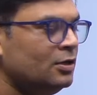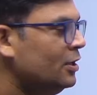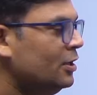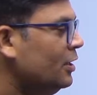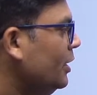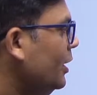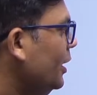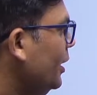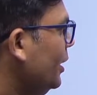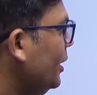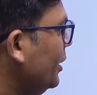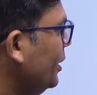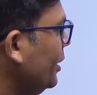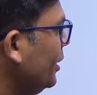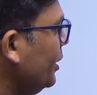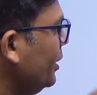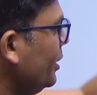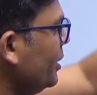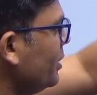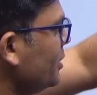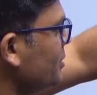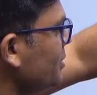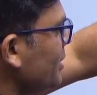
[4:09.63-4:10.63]

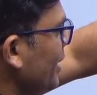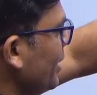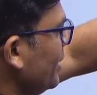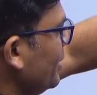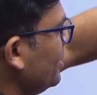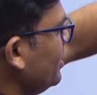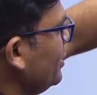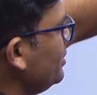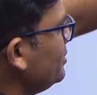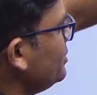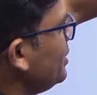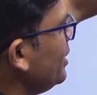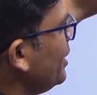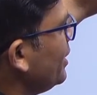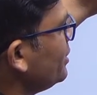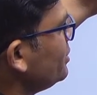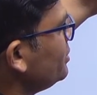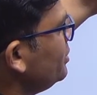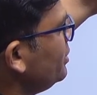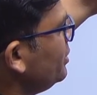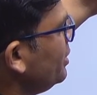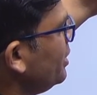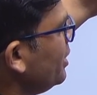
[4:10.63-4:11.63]
interior side. These are
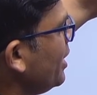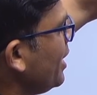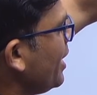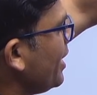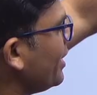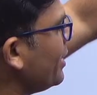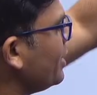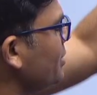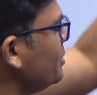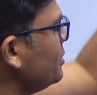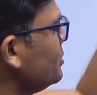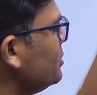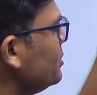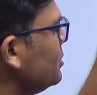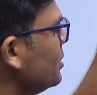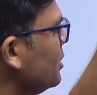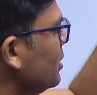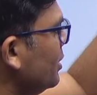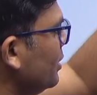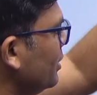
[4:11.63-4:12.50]
exterior angles,